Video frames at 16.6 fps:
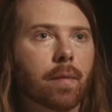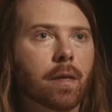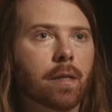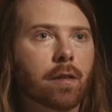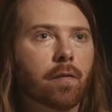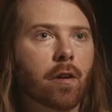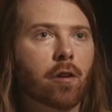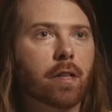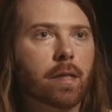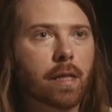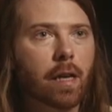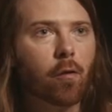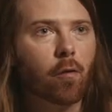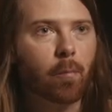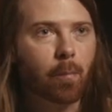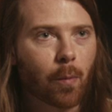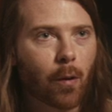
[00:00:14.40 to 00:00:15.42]
is a very
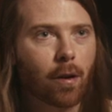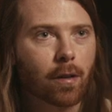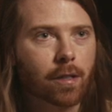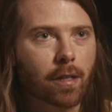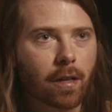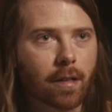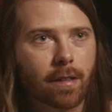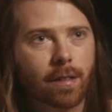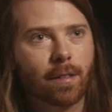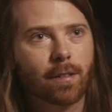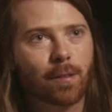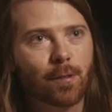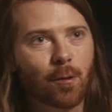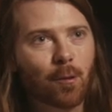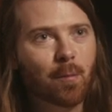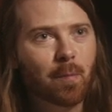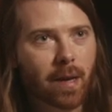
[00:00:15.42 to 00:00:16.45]
dear project
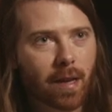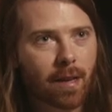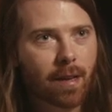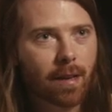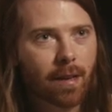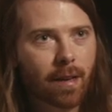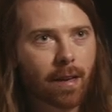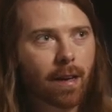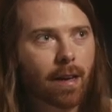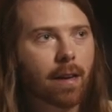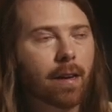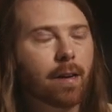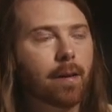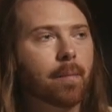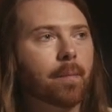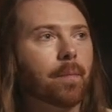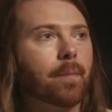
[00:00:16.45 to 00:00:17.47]
to me.
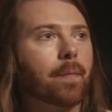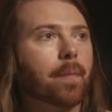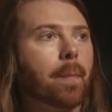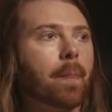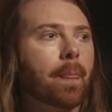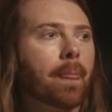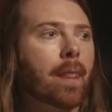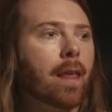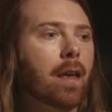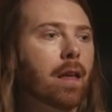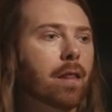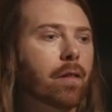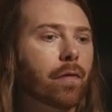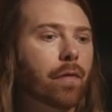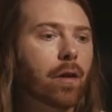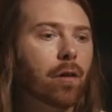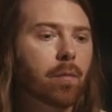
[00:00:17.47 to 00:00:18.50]
Um, the
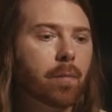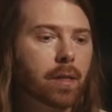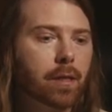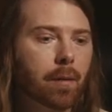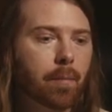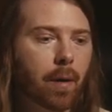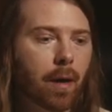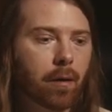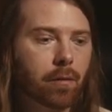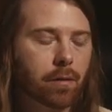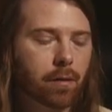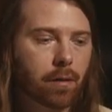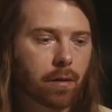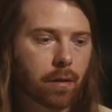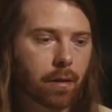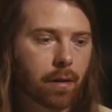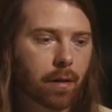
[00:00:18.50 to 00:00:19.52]
film is about
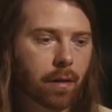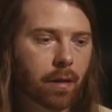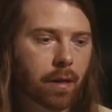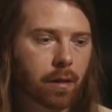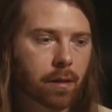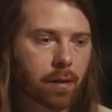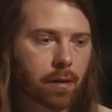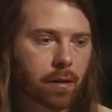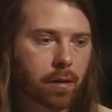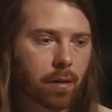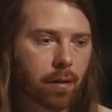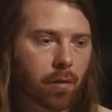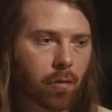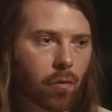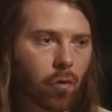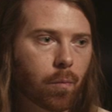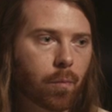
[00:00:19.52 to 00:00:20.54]
this
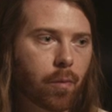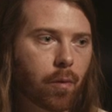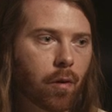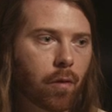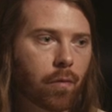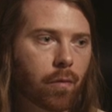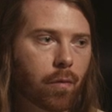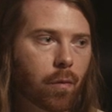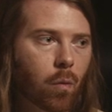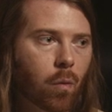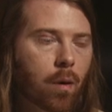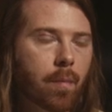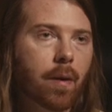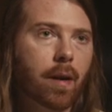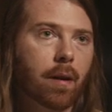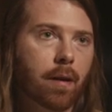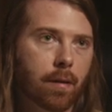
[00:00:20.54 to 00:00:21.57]
group of
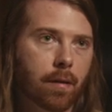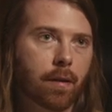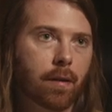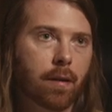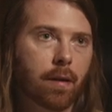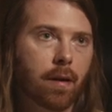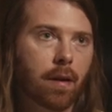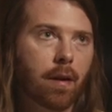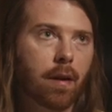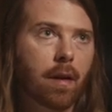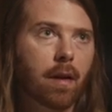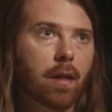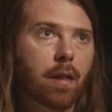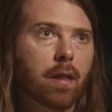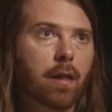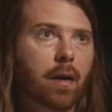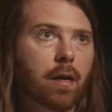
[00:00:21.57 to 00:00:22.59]
women
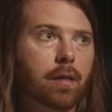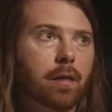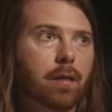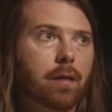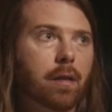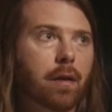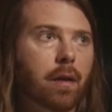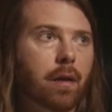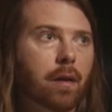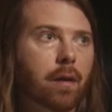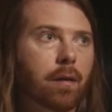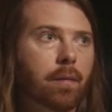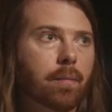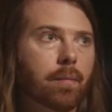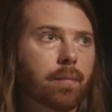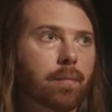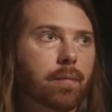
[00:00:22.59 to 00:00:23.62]
that
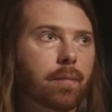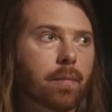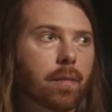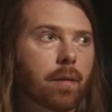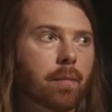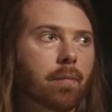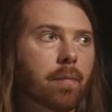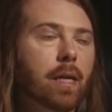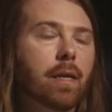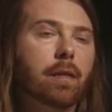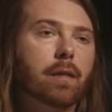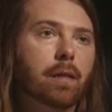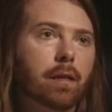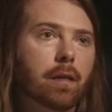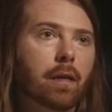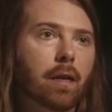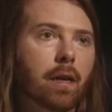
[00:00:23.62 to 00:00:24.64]
um, meet
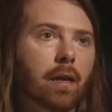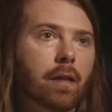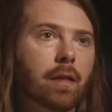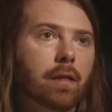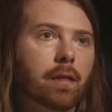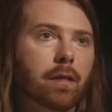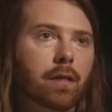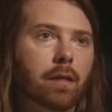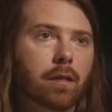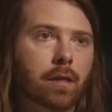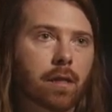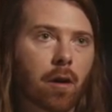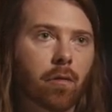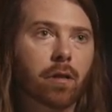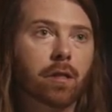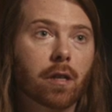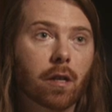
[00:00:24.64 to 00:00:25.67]
in these
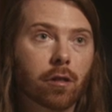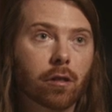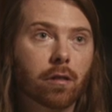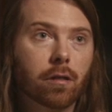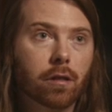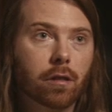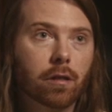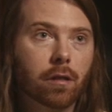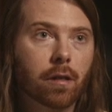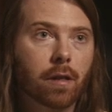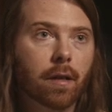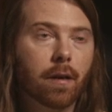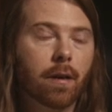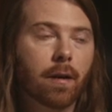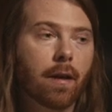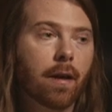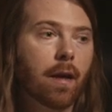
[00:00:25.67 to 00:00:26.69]
sauna sessions,
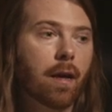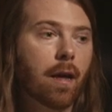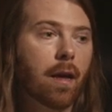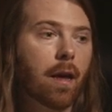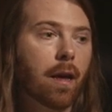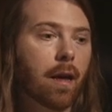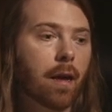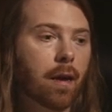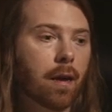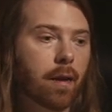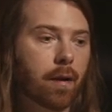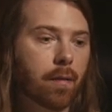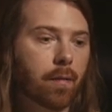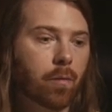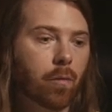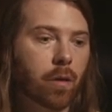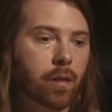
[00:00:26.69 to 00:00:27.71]

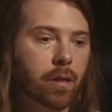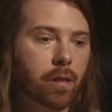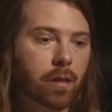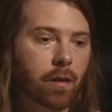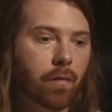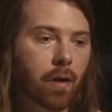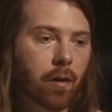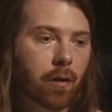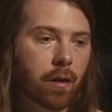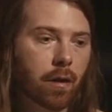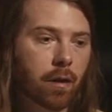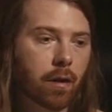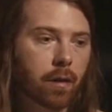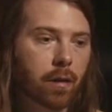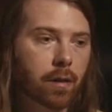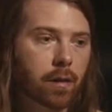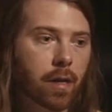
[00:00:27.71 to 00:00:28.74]
uh, which is a
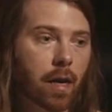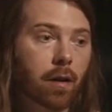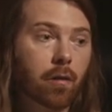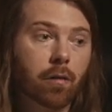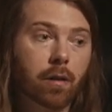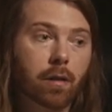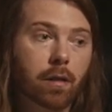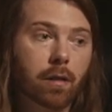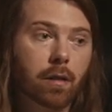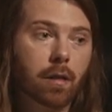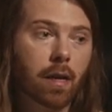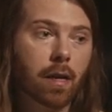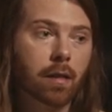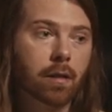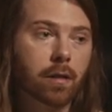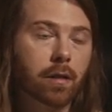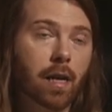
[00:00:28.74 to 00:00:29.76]
very sacred
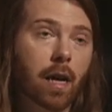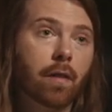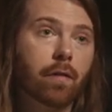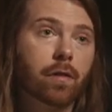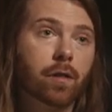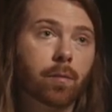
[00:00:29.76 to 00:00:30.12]
and safe